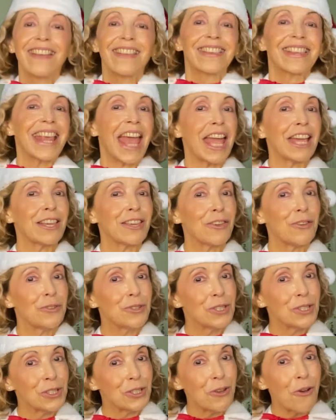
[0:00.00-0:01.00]
Thank
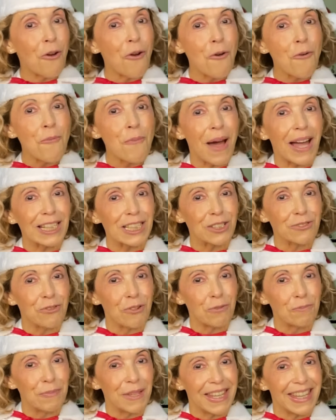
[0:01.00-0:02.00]
you so much
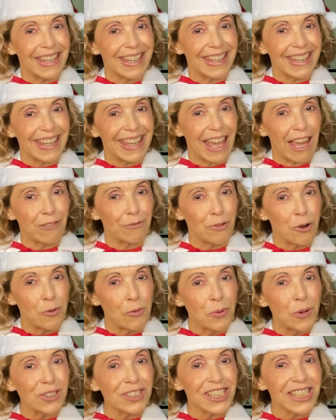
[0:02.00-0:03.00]
for being here and for
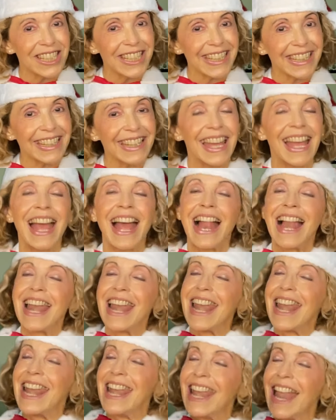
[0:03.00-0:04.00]
watching.
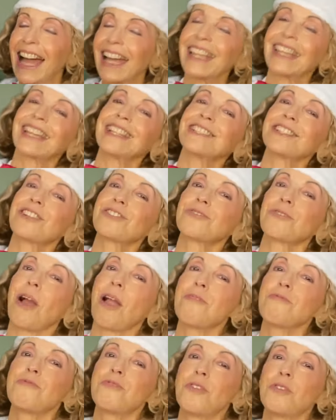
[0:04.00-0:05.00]
Like and
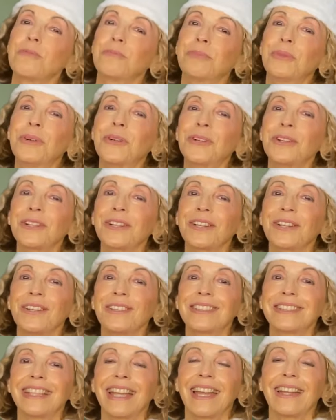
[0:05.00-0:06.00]
subscribe for more
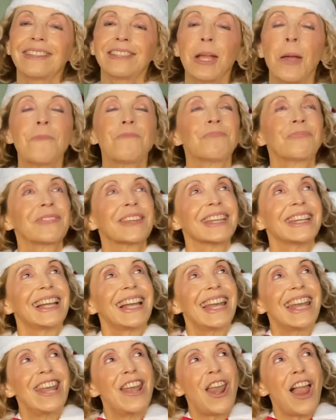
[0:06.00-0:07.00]
content.
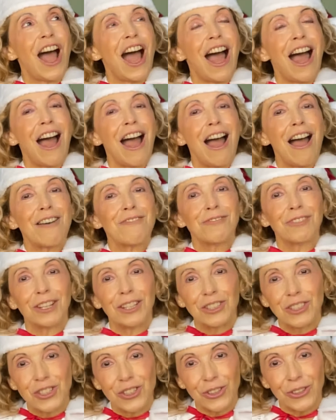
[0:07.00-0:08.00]
Love,
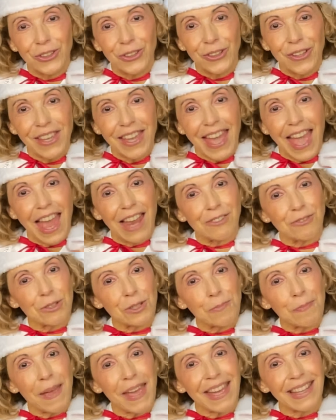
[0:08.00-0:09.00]
joy, and
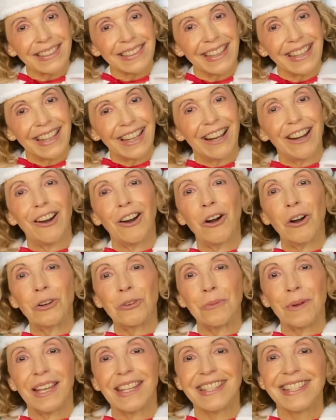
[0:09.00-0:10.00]
respect
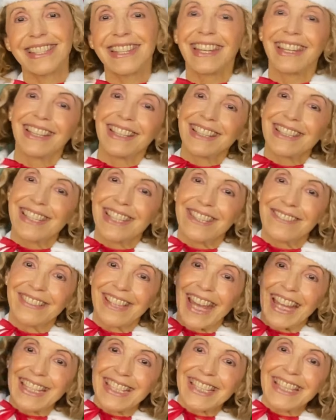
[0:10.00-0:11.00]
always. See you
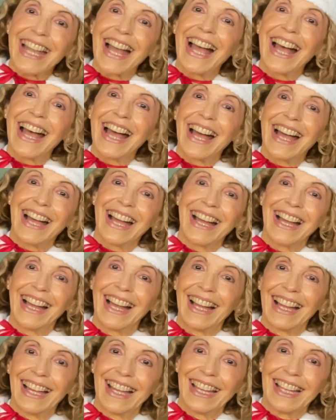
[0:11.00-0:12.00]
next
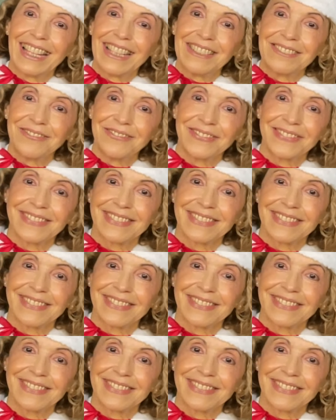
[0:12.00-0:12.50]
time.